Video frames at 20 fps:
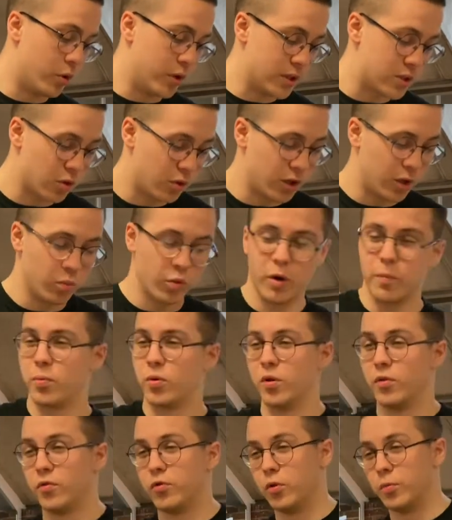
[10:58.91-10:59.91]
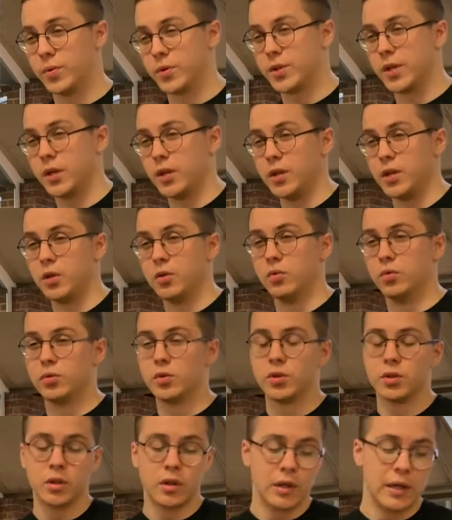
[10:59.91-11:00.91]
it's only 1.4% yield,
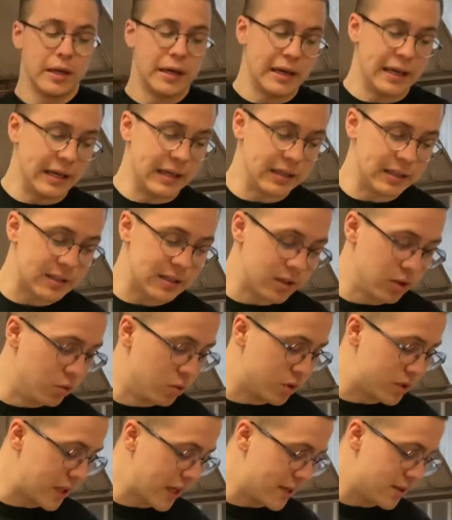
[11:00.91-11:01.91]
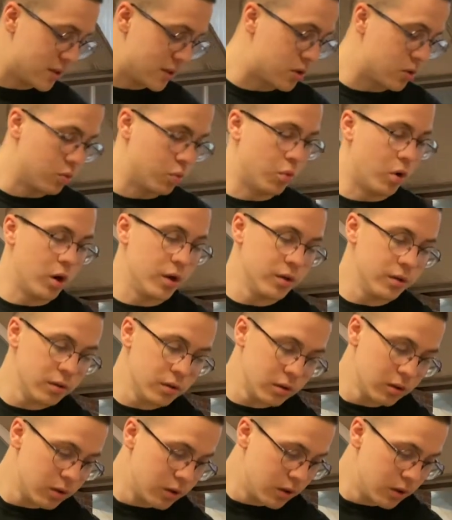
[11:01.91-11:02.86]
it's still 10 1